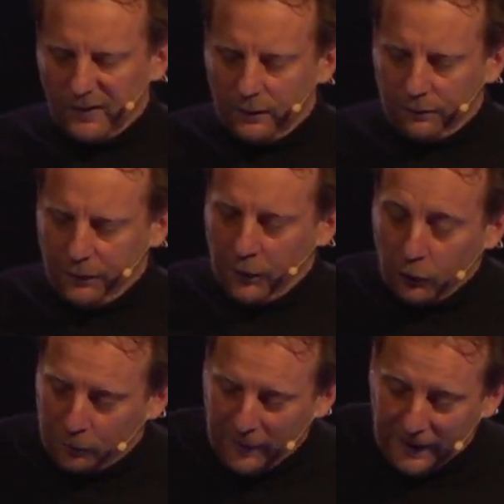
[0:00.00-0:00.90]
For
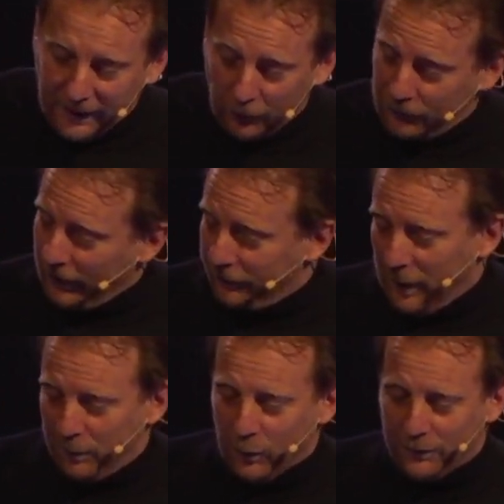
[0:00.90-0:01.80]
those beating yourself
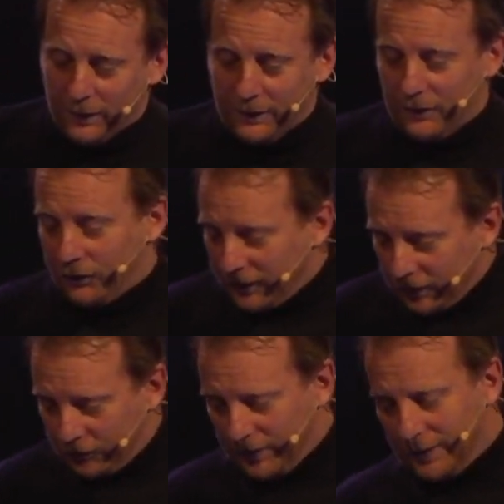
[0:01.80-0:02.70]
up over a
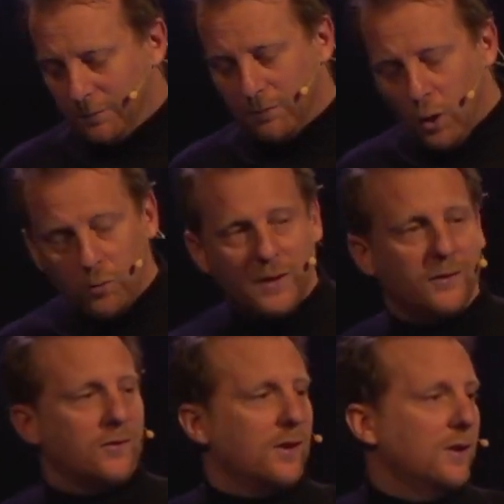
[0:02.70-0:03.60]
decision, a
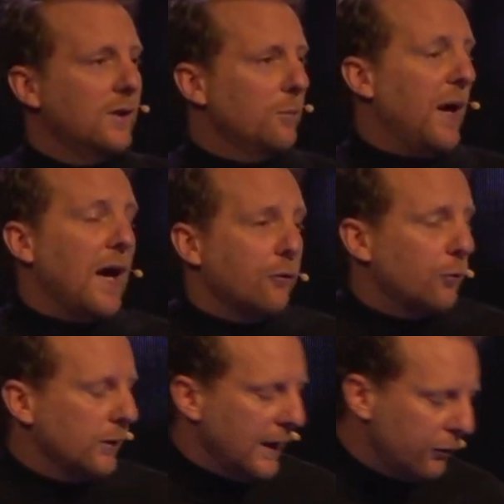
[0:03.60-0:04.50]
moment, a past
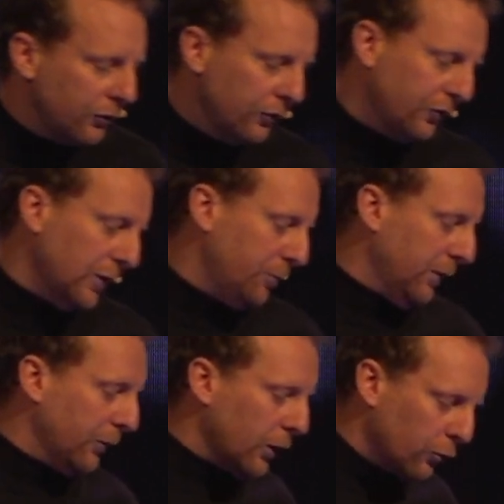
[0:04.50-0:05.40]
relationship, a
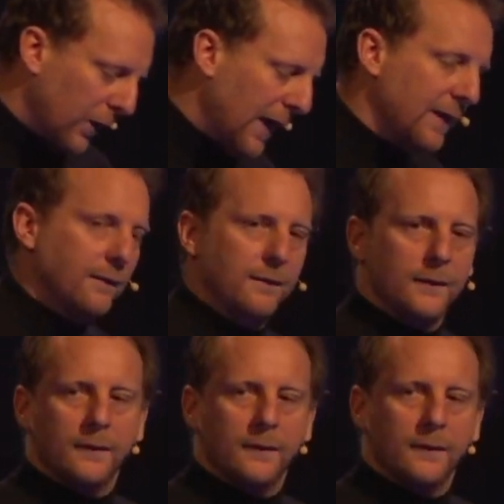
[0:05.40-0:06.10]
regret,